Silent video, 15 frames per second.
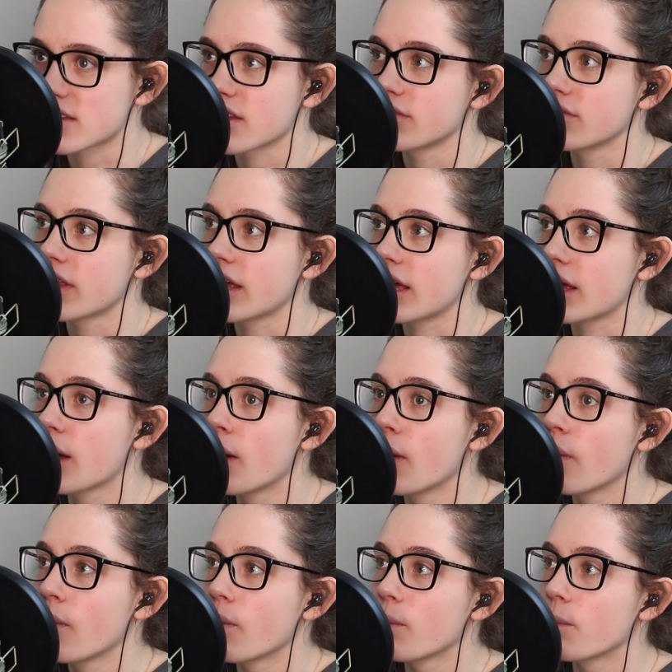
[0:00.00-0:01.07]
of like,
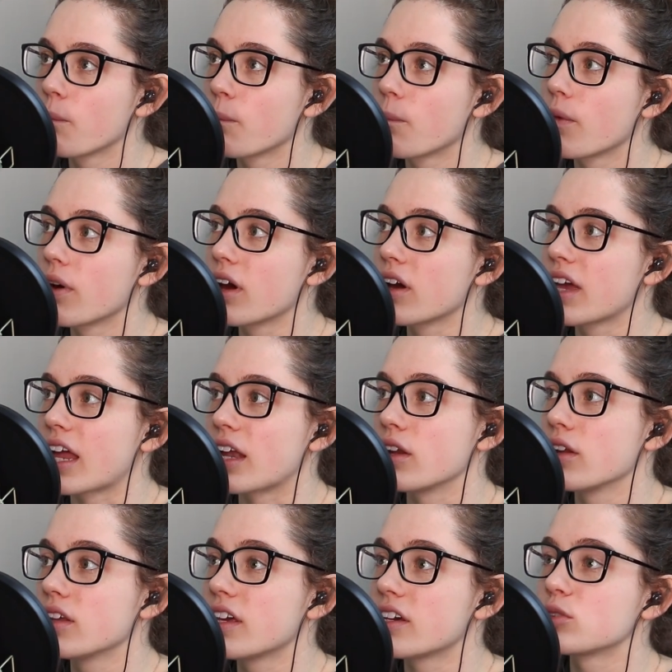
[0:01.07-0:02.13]
again,
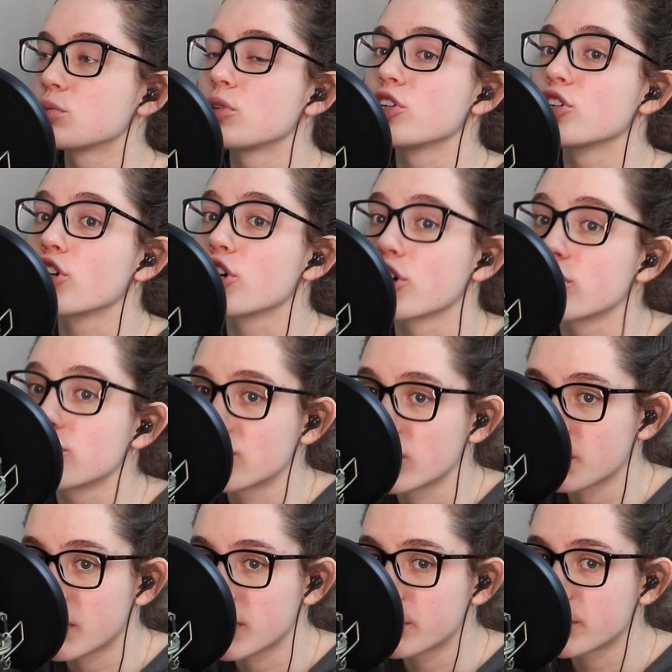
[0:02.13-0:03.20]
yes, we're encouraging
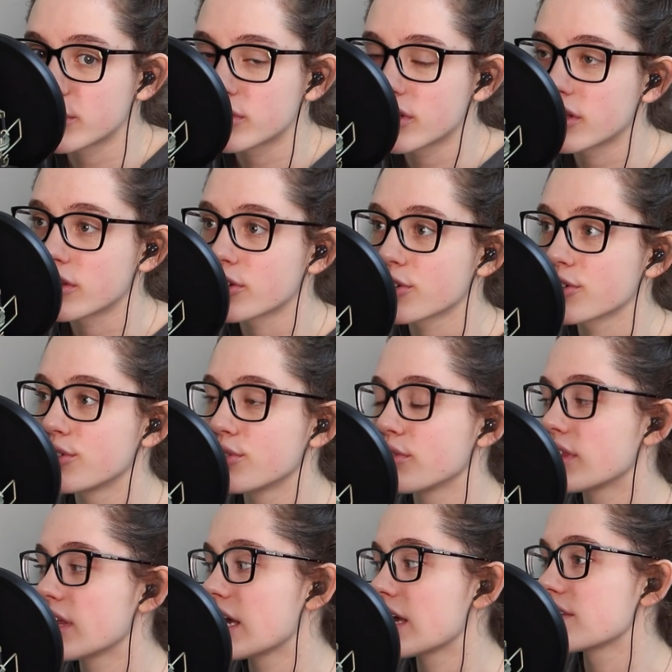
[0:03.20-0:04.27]
people to learn new
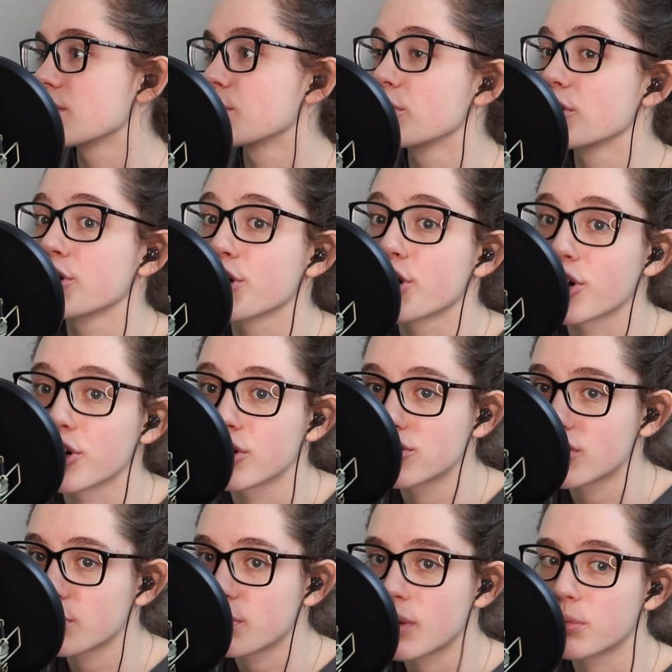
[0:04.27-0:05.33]
things and we're
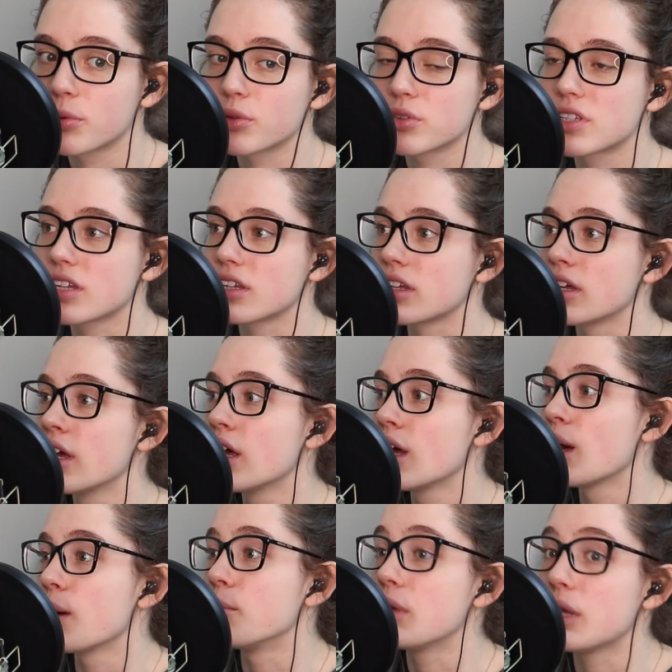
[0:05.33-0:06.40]
encouraging people to
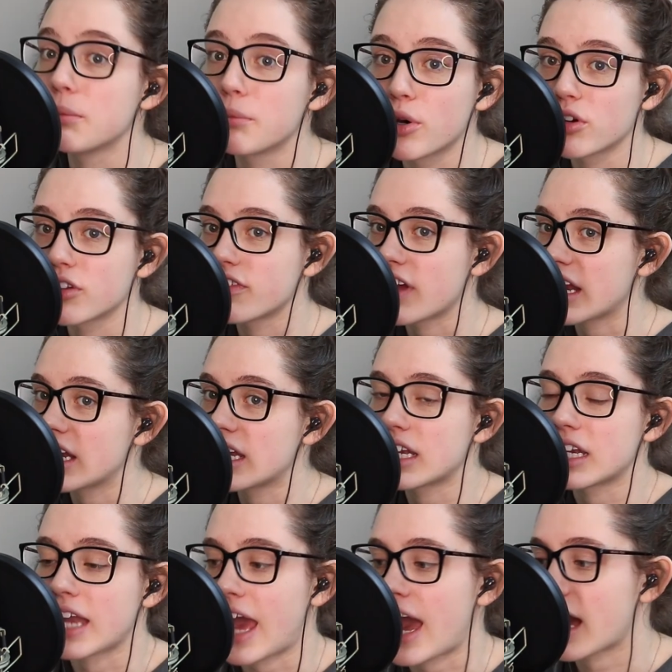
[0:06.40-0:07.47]
be motivated
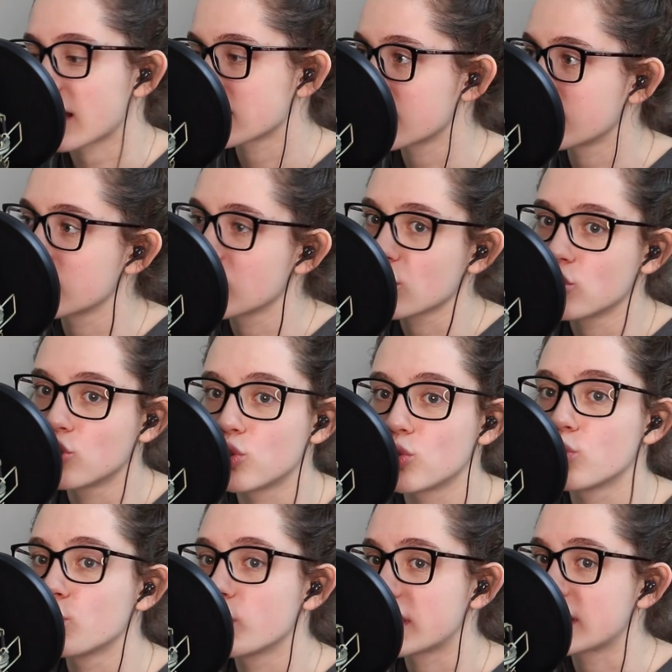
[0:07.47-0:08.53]
and active and like
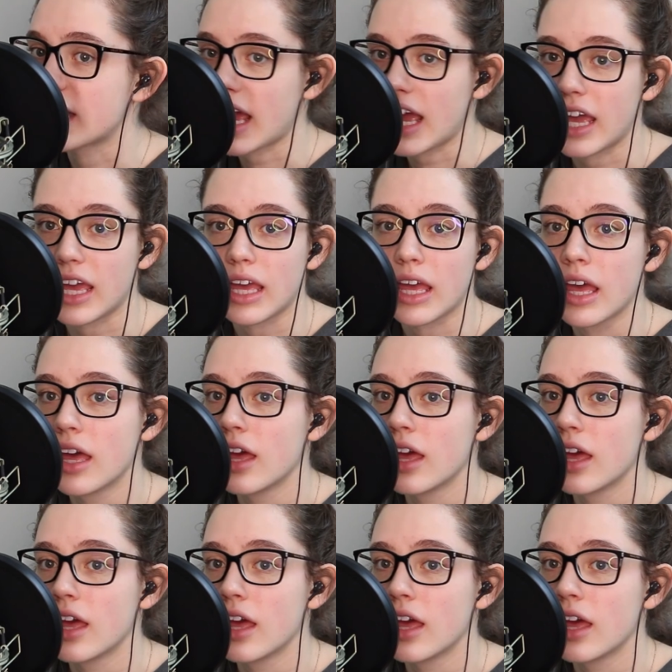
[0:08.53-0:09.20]
do what they